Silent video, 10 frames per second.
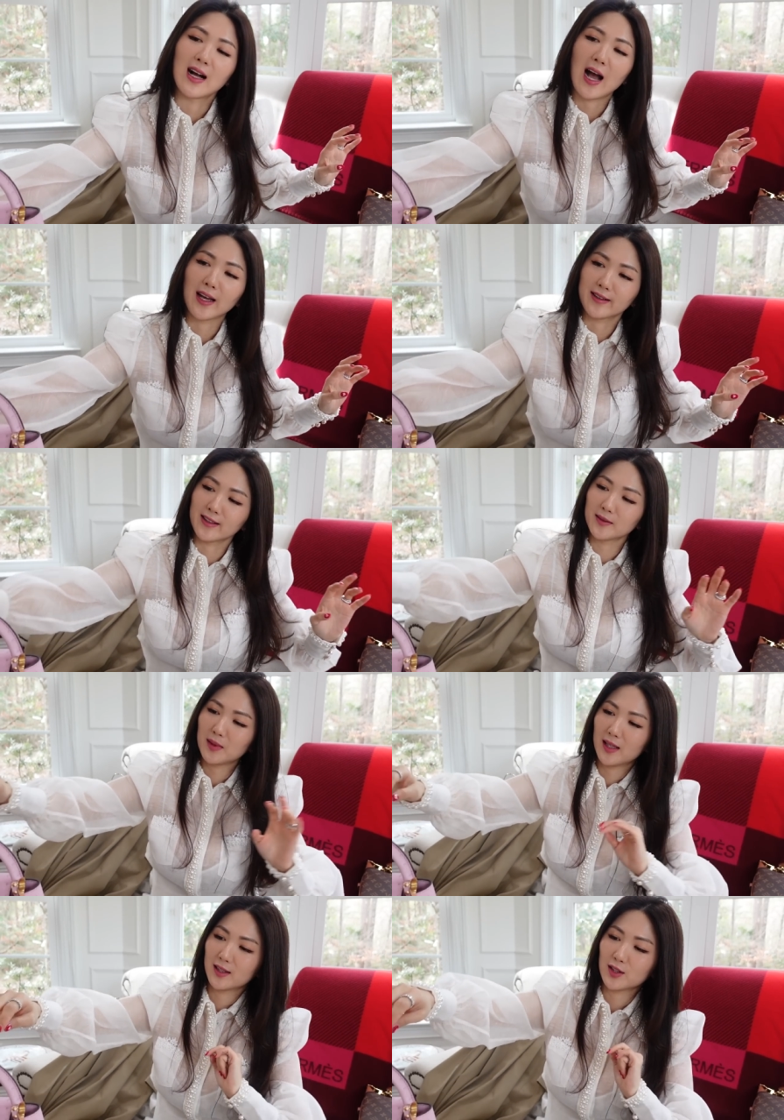item
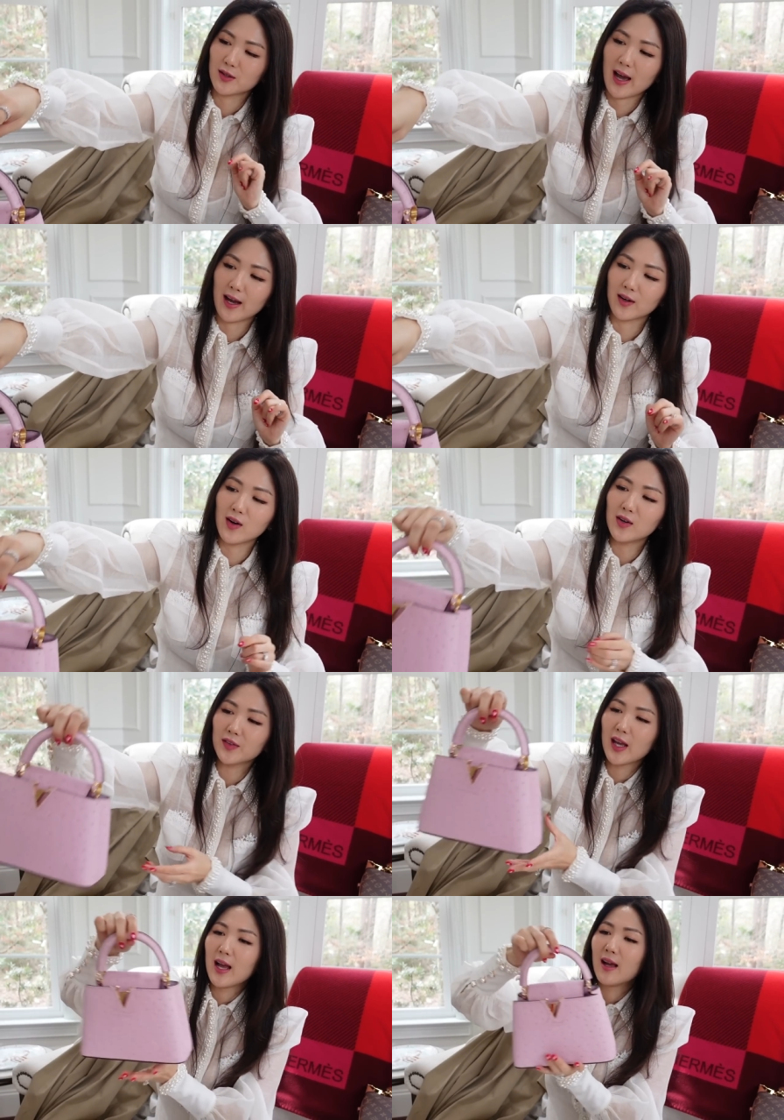to add
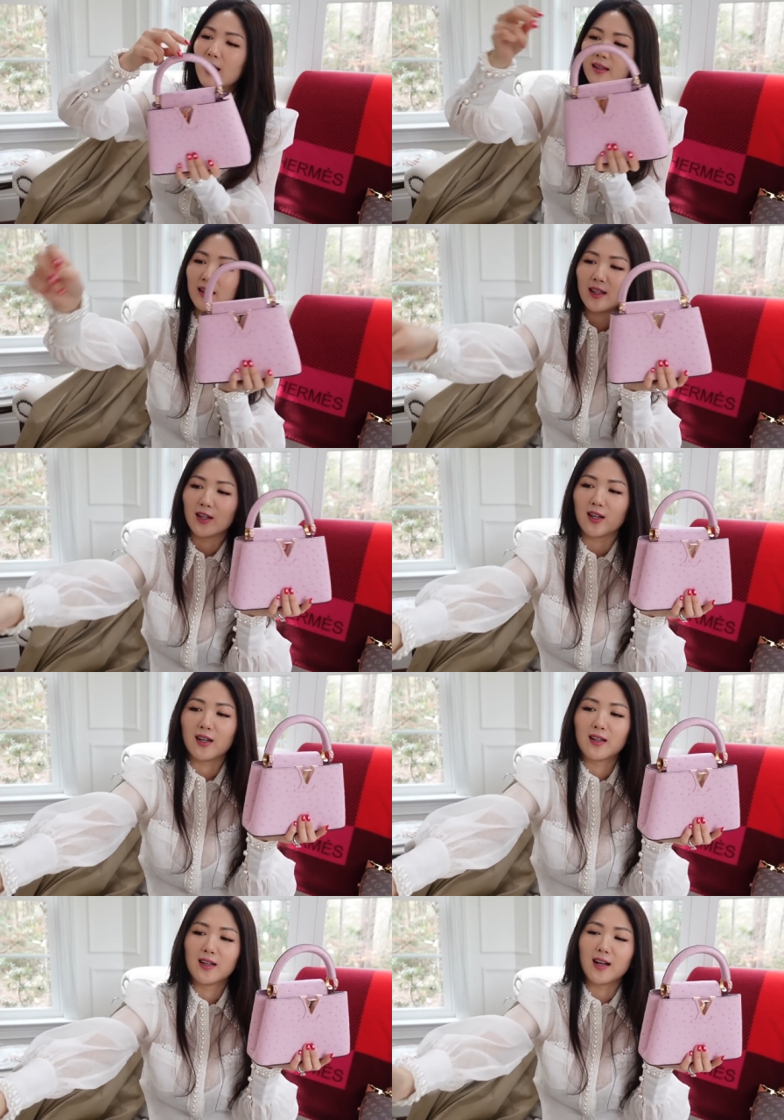on. And
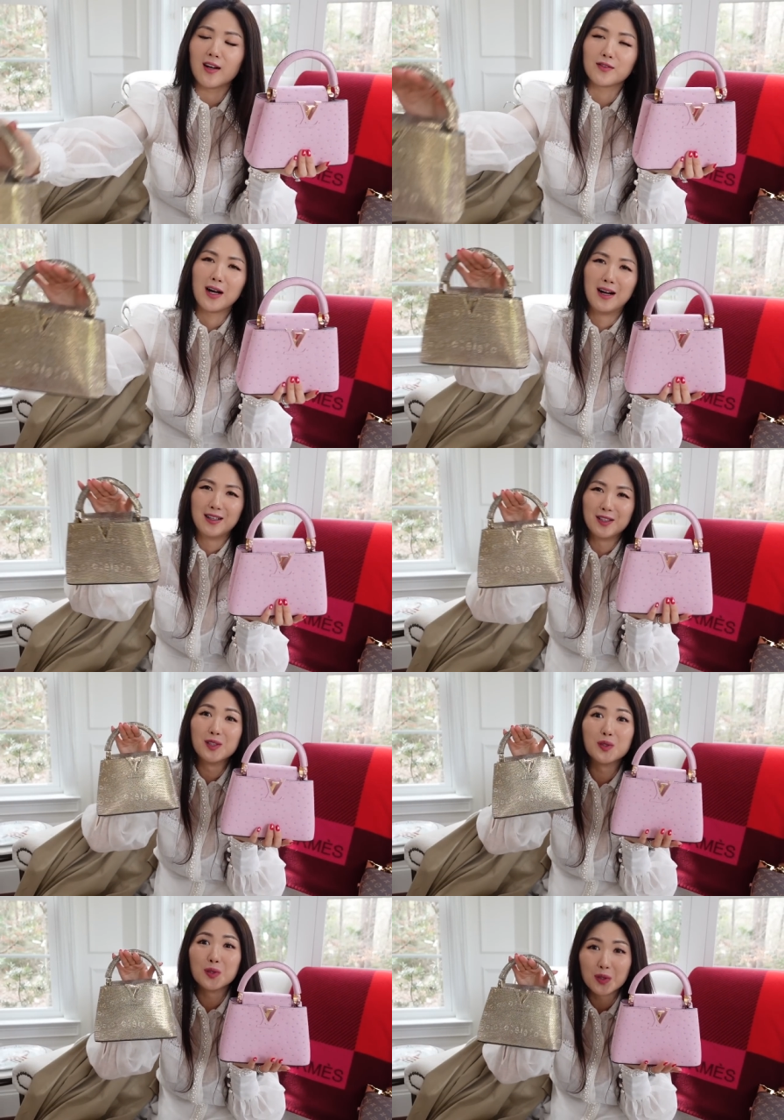here I've got
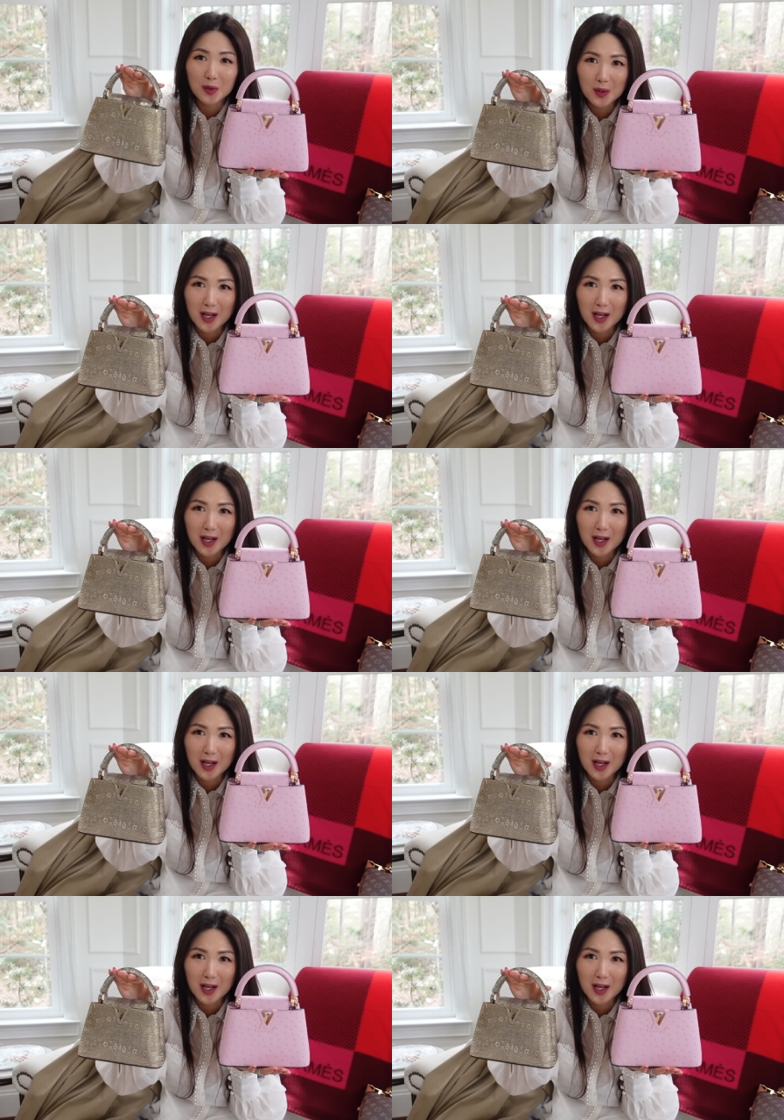two